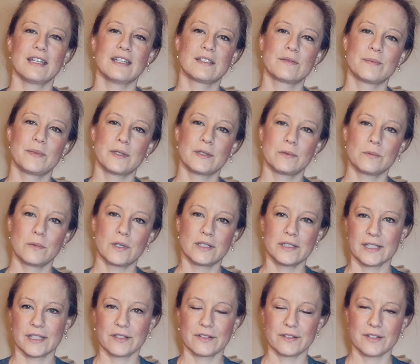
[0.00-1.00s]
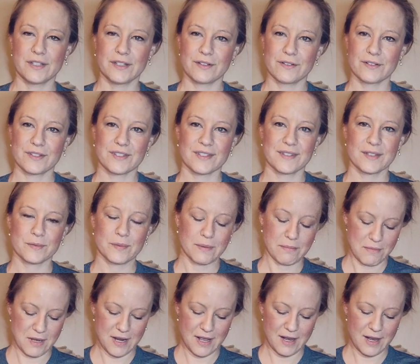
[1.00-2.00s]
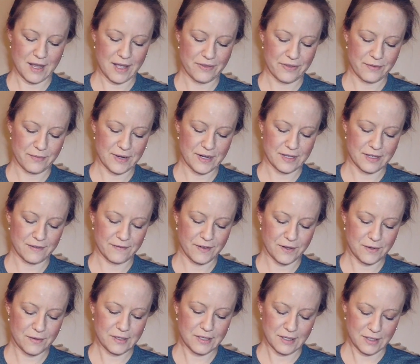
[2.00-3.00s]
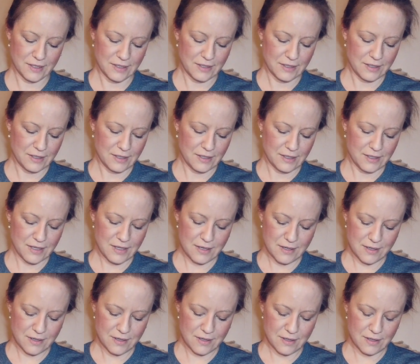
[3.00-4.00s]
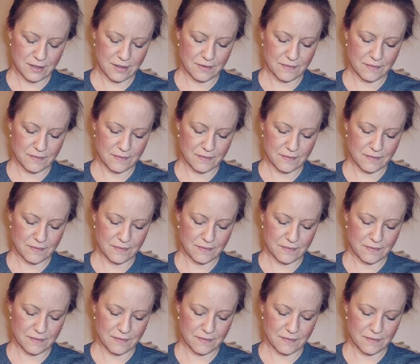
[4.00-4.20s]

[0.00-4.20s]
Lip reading: it's been 100 years since women had got the right to vote here,